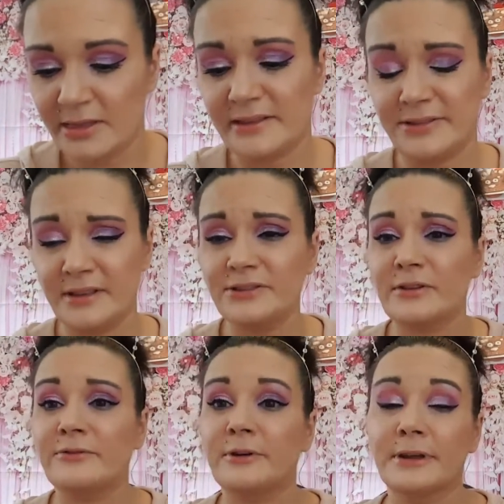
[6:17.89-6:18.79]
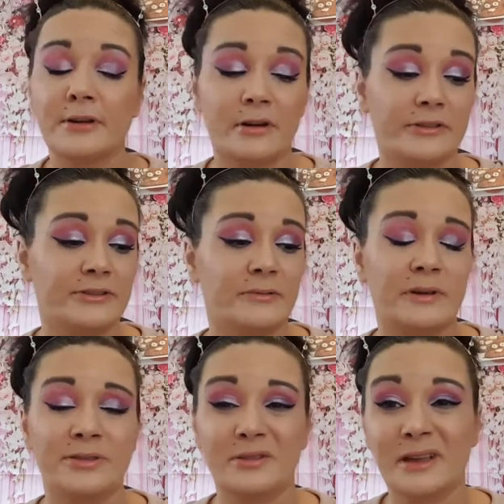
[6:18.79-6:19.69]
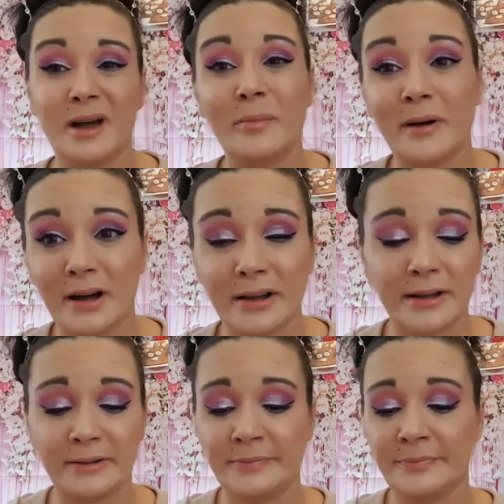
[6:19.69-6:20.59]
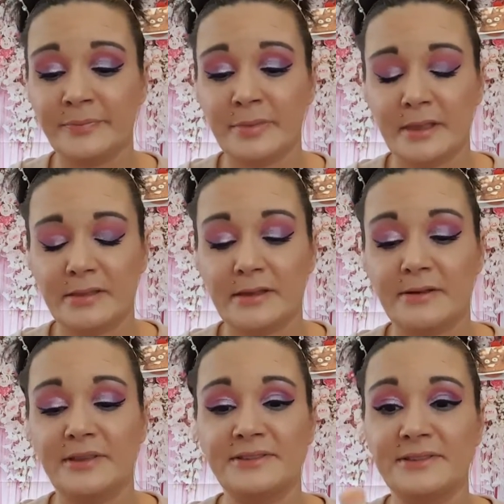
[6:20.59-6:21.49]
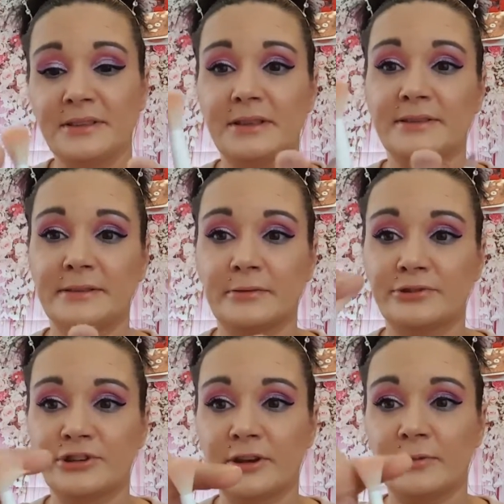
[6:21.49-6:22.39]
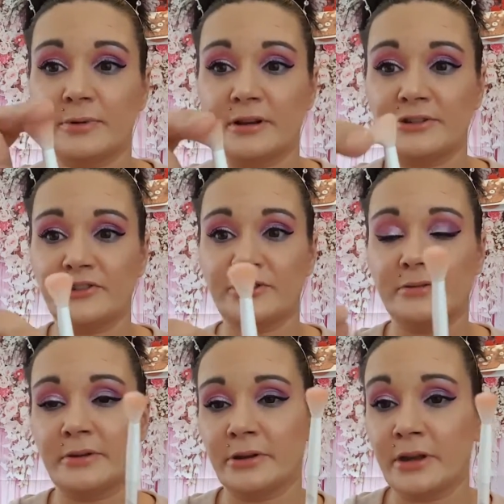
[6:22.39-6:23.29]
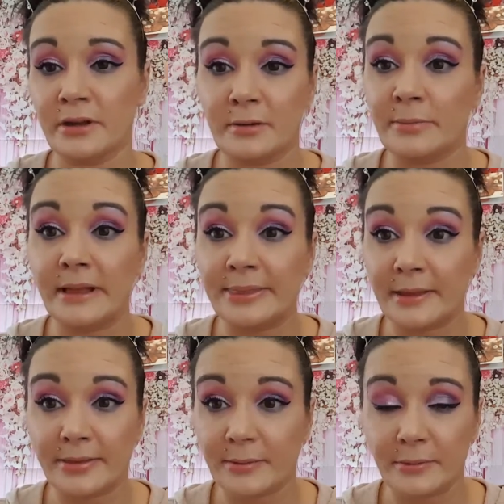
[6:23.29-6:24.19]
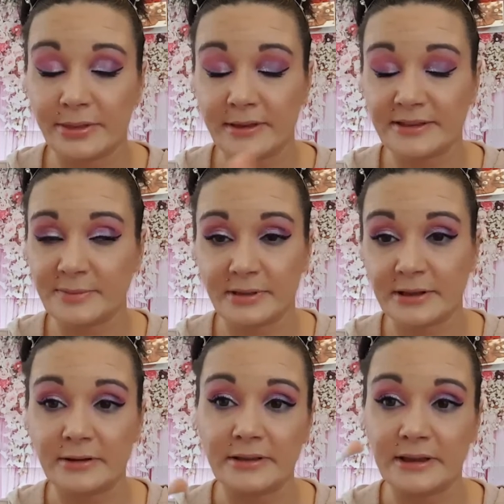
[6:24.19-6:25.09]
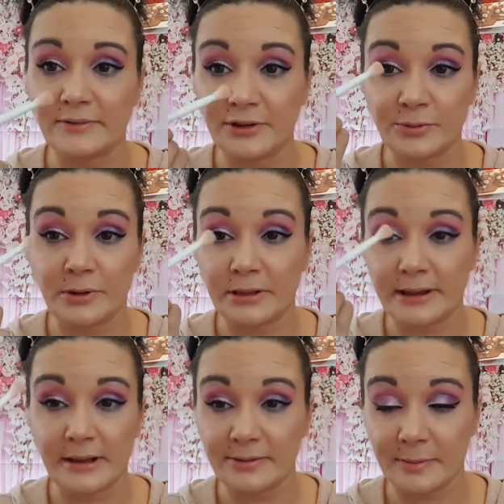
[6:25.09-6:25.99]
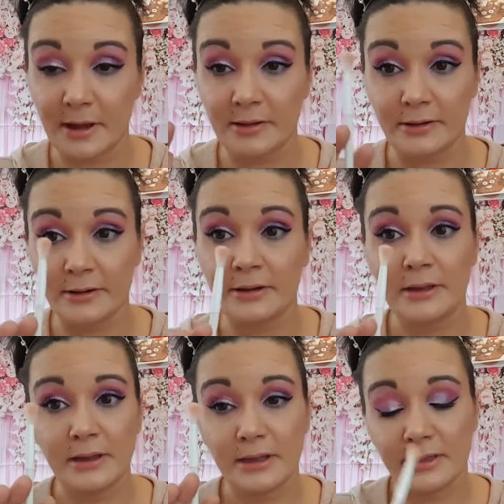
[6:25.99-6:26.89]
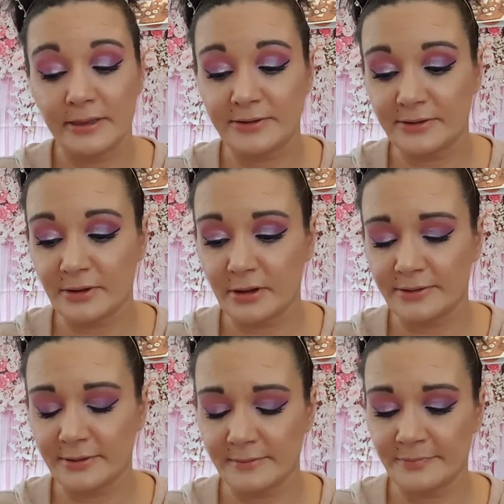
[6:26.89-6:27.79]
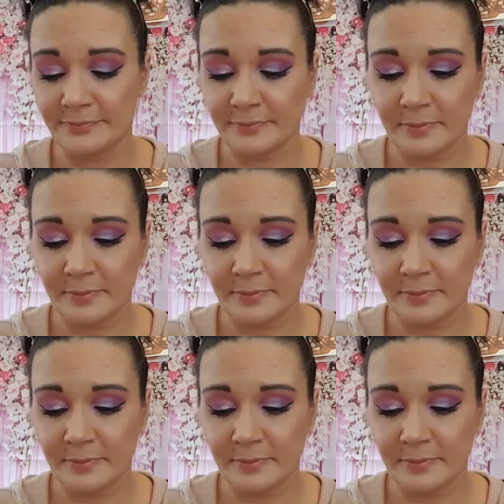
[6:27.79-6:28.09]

These things are freaking awesome, and they're like $1. Now, this is a nice little shader brush. Now, you ain't gonna blend nothing with this, but literally, if you just want to lay down some color, this is awesome.